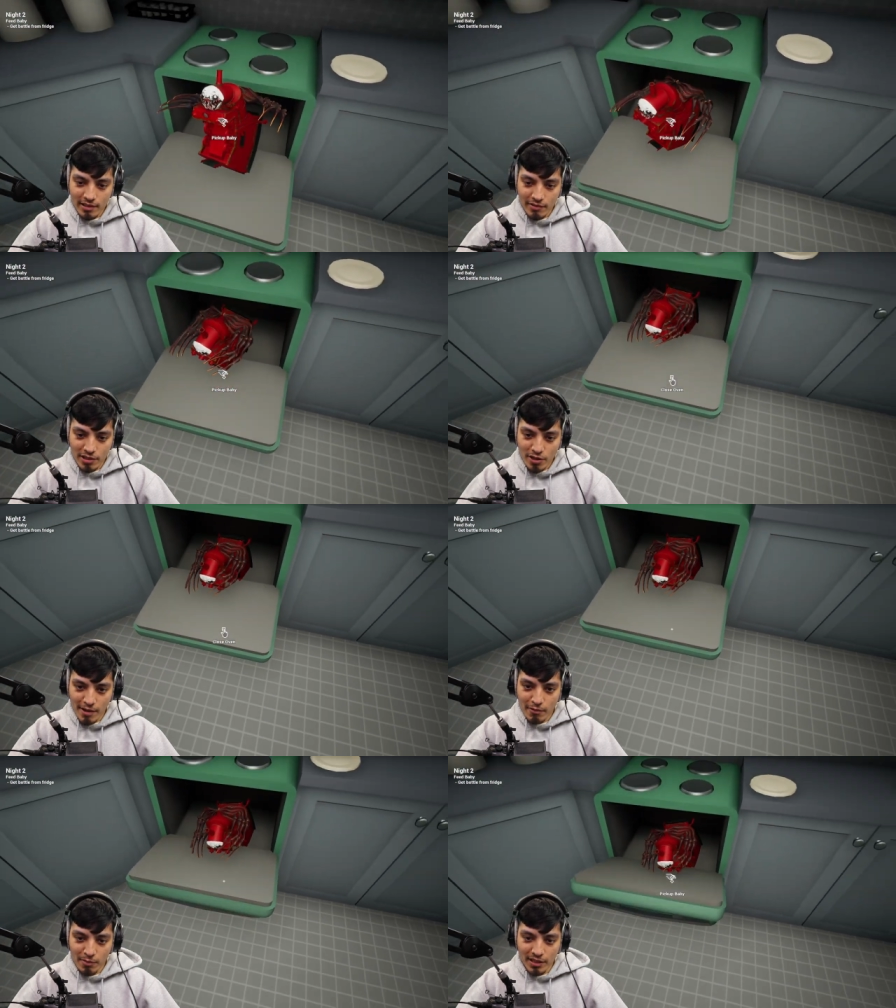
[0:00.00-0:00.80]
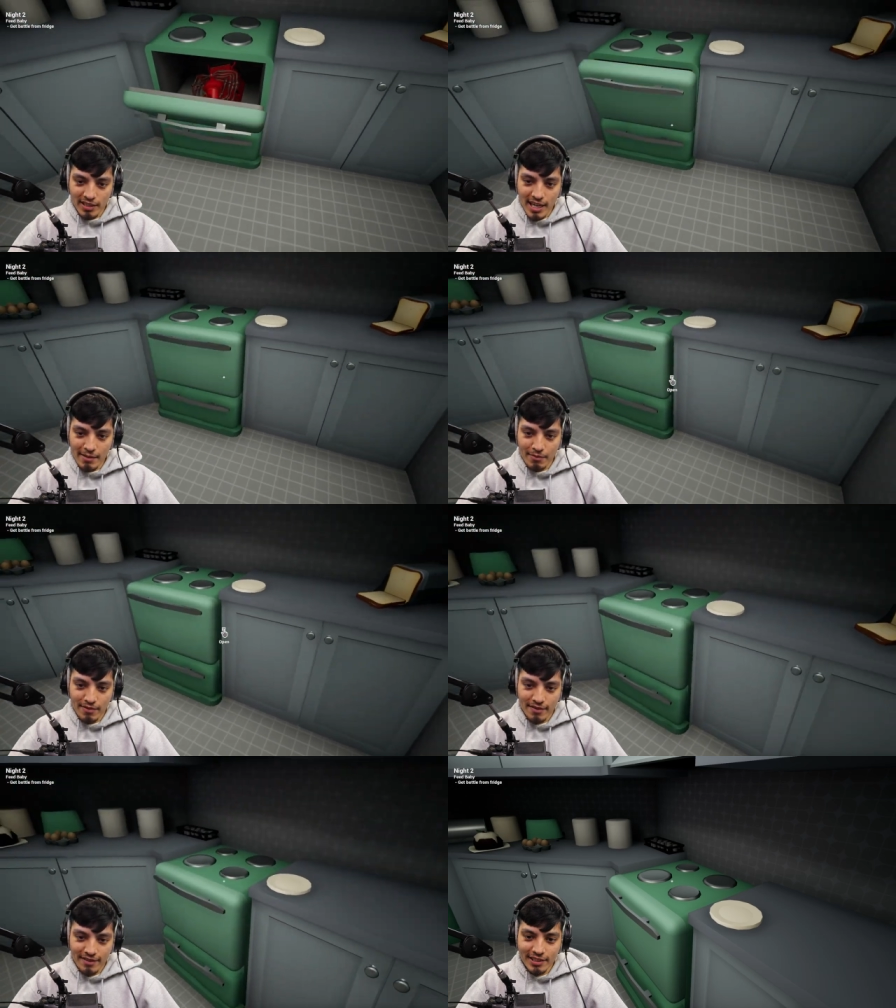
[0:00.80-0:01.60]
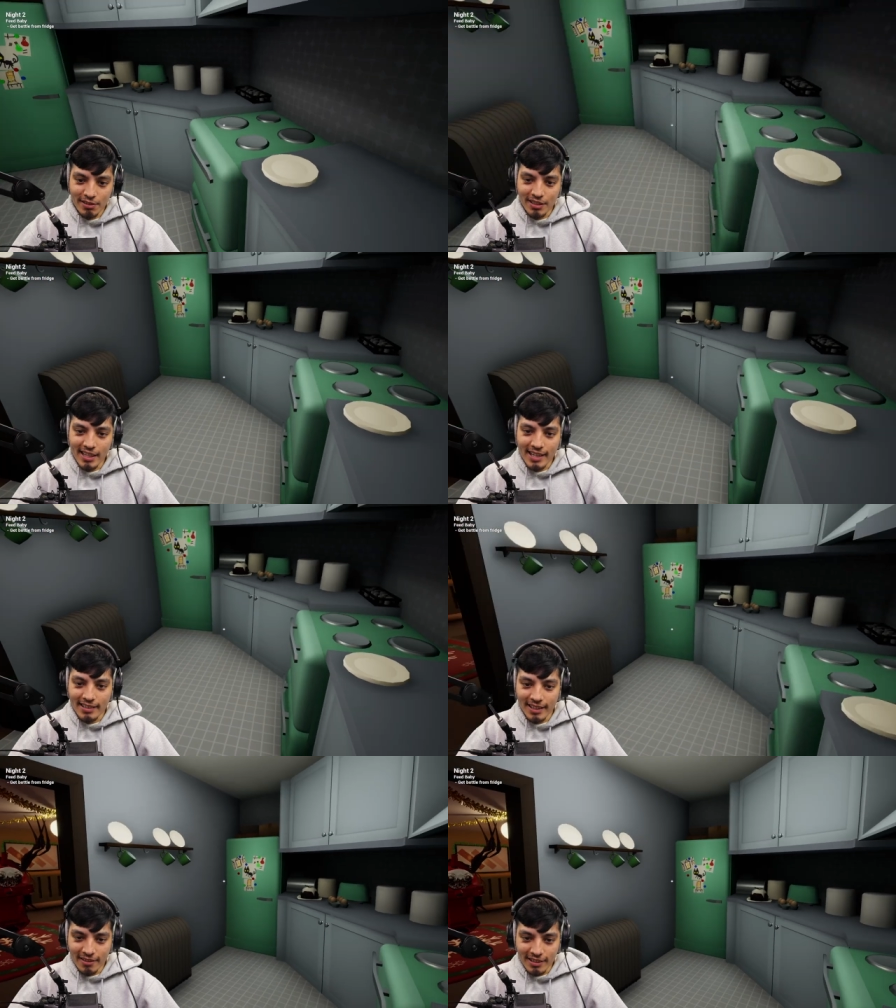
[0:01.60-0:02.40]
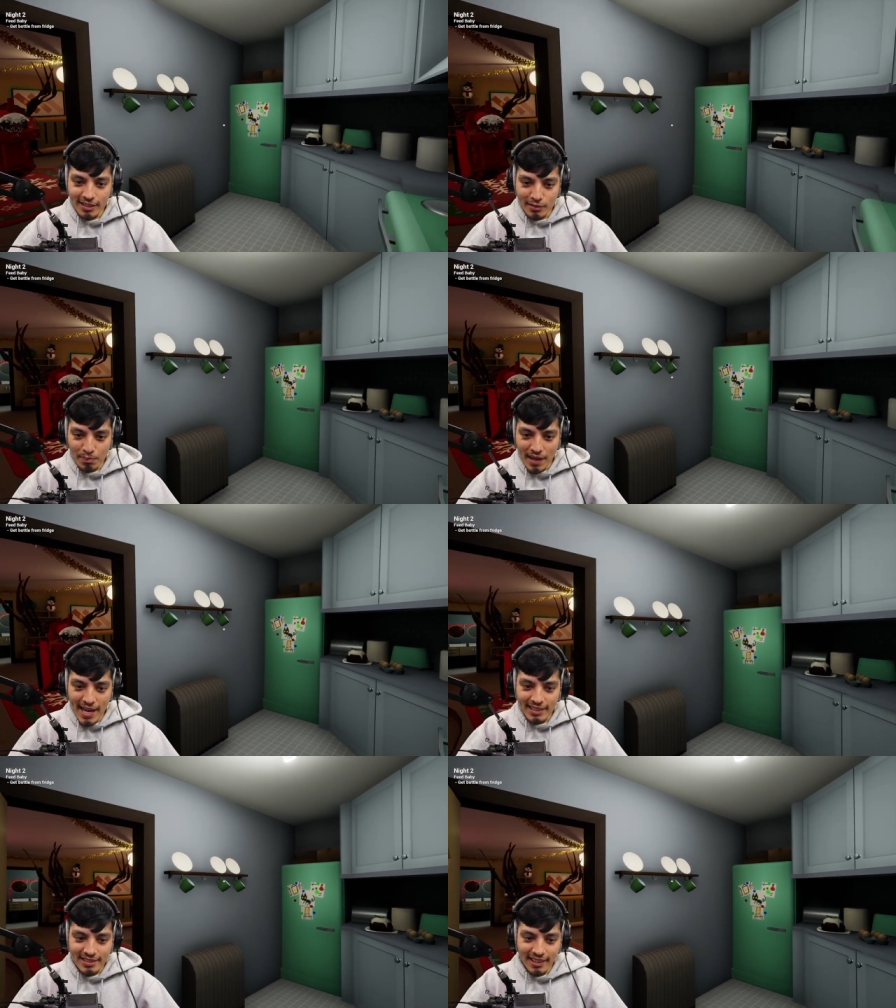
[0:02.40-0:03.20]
I want to try one more time. Dude, he like literally splats